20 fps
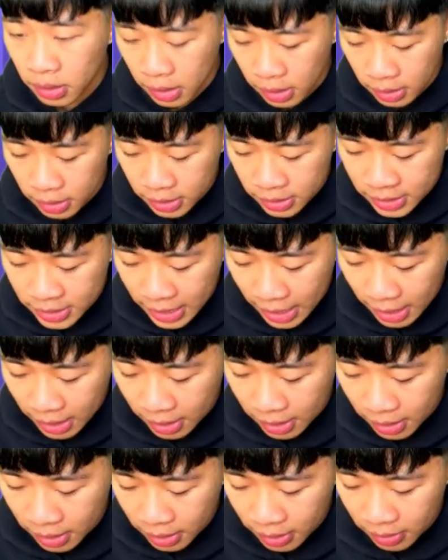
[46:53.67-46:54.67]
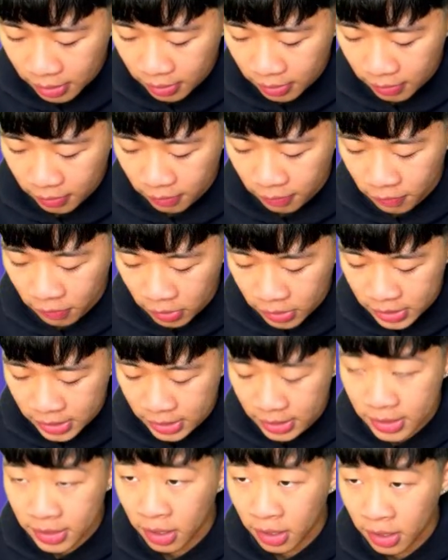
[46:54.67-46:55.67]
Salah
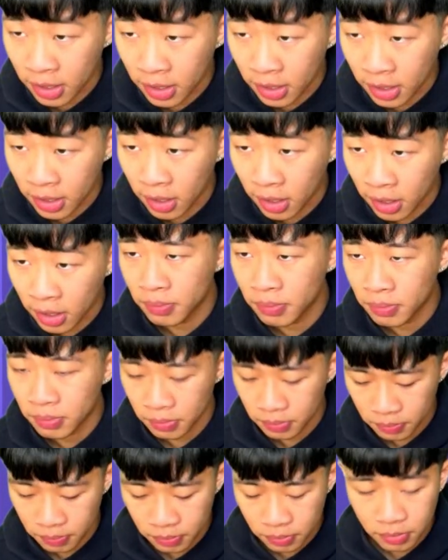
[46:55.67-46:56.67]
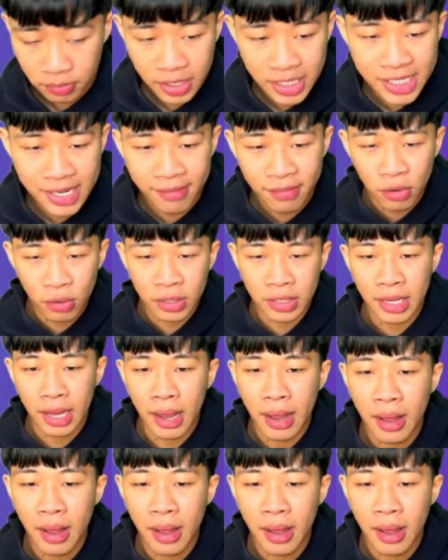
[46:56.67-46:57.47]
versus Tottenham. Let's have a look at that.